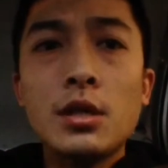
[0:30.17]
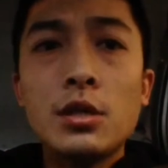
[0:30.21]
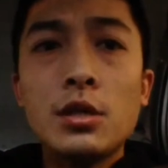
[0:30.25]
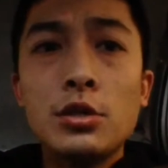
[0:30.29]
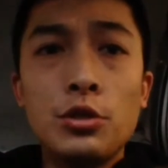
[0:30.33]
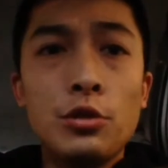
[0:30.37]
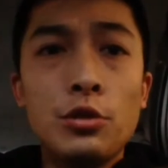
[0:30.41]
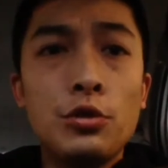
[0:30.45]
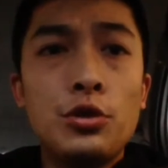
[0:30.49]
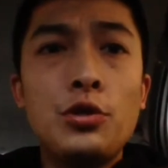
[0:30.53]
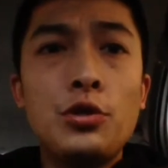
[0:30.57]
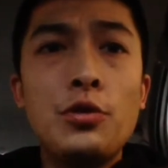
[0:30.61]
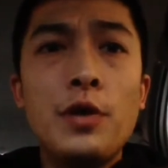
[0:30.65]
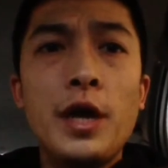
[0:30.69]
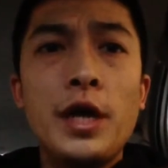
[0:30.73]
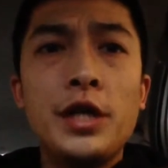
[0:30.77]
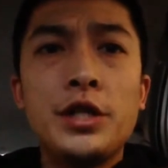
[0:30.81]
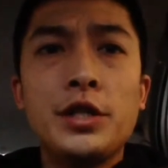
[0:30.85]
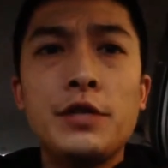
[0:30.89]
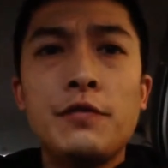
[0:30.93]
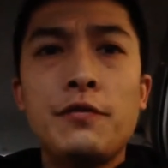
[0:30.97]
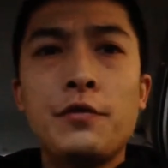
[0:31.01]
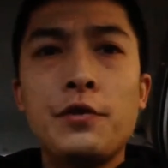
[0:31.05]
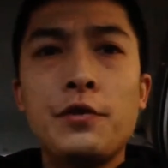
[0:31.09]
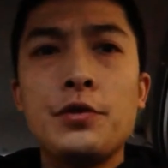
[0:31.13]
So
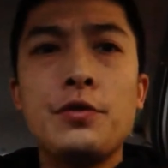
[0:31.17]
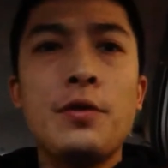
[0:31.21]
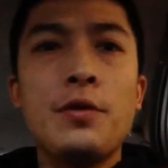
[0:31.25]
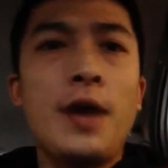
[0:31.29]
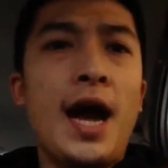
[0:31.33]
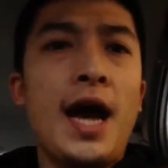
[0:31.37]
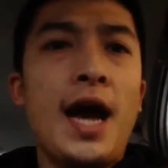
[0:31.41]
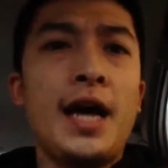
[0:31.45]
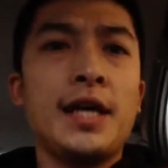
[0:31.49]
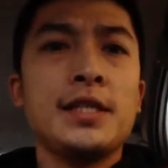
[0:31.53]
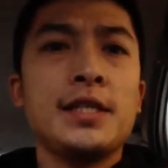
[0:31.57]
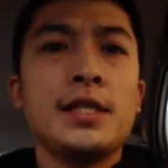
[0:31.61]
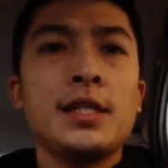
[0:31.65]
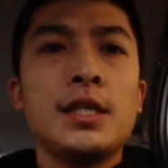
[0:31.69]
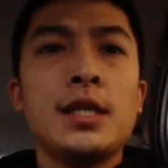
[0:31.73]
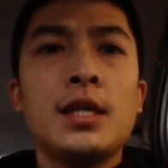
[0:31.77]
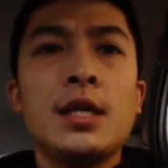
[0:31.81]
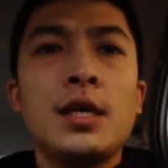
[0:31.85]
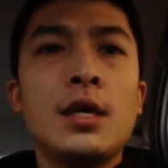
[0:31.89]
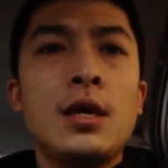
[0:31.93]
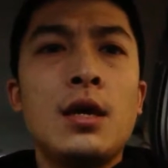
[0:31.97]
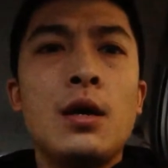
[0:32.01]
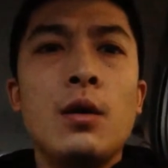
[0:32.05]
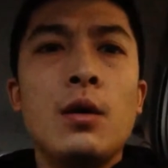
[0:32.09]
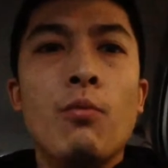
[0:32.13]
toasianforru ask,
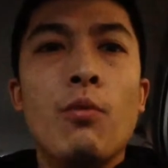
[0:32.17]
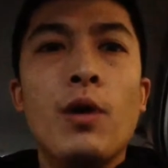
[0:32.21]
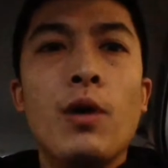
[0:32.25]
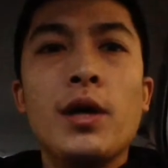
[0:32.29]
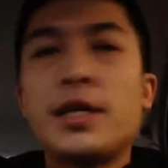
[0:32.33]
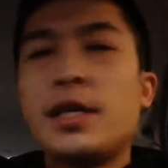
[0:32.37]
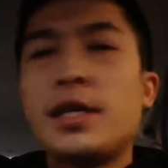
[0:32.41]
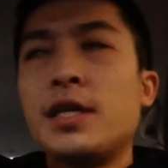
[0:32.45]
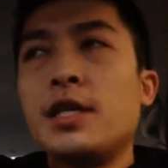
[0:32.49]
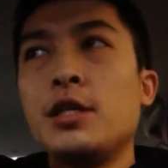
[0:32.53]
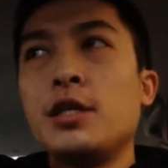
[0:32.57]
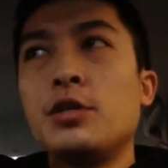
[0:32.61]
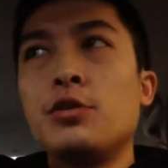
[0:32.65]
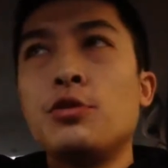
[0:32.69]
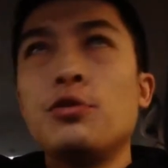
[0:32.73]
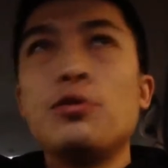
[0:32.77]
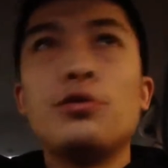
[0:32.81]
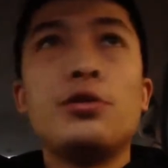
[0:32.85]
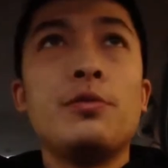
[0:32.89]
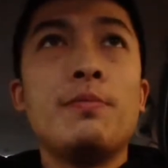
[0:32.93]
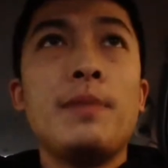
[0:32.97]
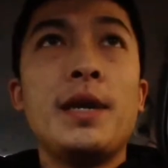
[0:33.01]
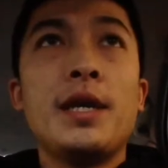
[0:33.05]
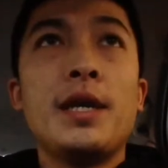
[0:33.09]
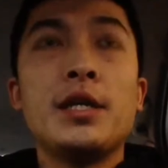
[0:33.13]
what can you do
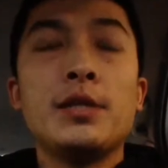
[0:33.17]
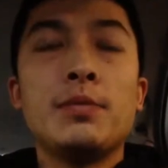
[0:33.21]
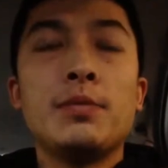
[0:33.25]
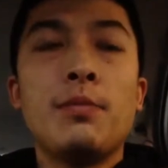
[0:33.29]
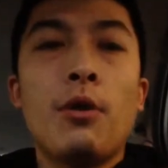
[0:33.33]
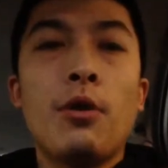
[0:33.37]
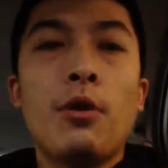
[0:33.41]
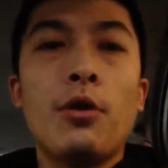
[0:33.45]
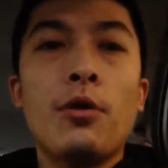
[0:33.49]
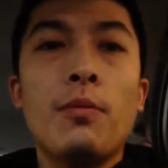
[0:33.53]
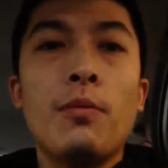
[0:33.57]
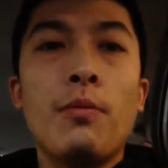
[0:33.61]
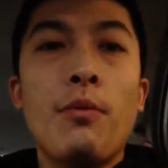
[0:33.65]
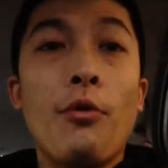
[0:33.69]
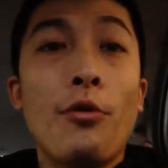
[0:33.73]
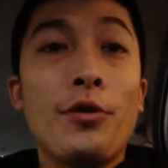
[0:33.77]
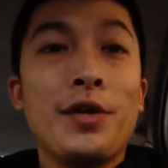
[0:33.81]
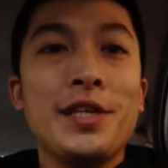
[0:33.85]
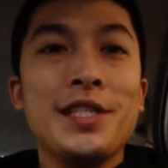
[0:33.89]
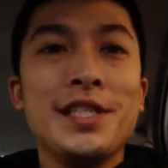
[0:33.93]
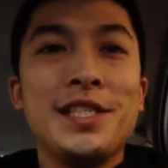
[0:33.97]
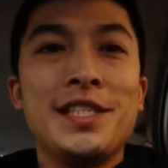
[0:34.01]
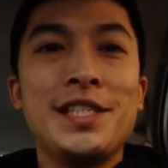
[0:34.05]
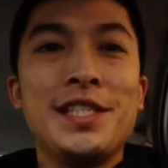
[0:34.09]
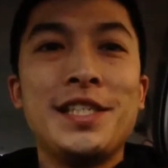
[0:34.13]
to make his marker more
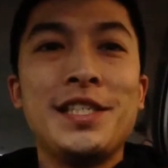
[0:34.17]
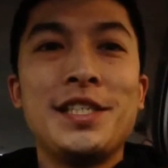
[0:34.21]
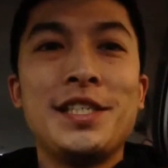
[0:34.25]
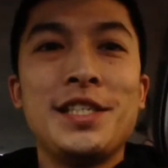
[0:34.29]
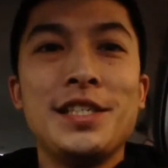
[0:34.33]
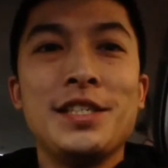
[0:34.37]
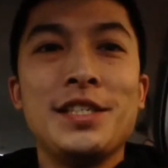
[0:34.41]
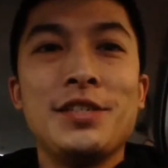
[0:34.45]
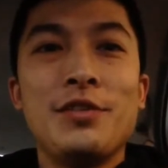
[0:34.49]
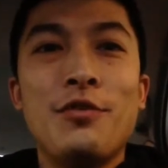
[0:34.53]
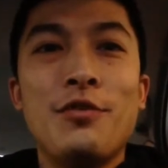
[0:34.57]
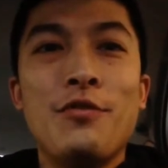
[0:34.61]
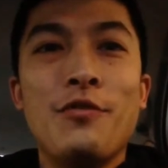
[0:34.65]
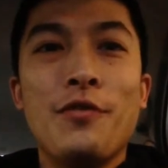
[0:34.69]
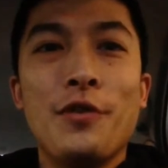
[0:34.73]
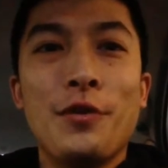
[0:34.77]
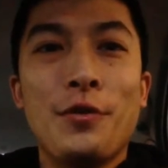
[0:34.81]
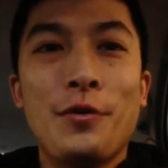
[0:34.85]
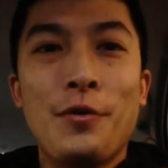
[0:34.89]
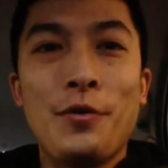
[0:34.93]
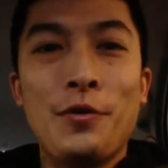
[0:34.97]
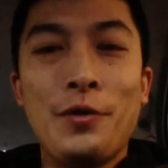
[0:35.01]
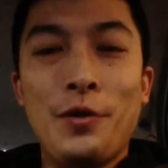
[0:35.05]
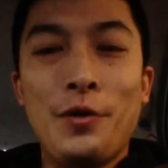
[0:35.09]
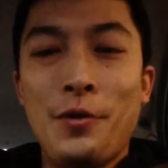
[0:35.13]
consistent over the
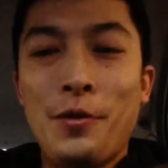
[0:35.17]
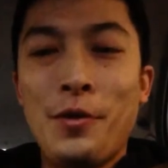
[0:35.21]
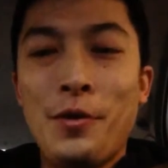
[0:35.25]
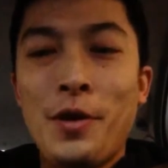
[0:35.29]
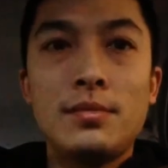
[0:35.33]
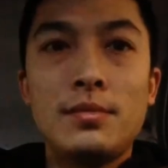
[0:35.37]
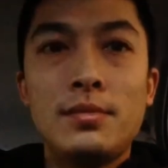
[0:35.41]
chrono?